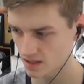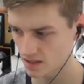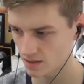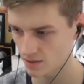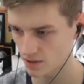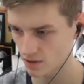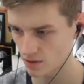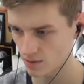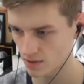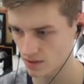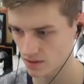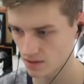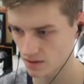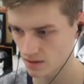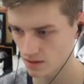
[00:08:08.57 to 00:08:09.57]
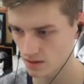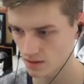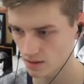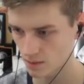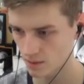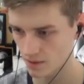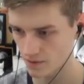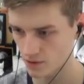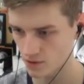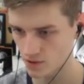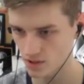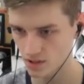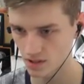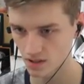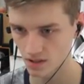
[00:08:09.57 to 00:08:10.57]
There we go, come on. Come on,
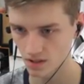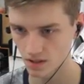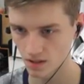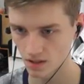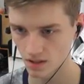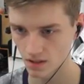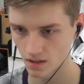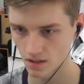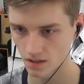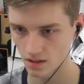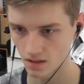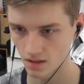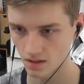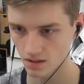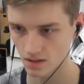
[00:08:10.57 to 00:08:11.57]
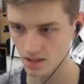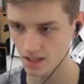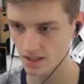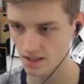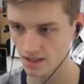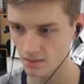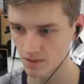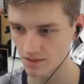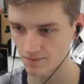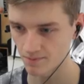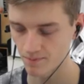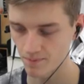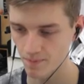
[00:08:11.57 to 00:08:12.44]
Matthews. God damn it.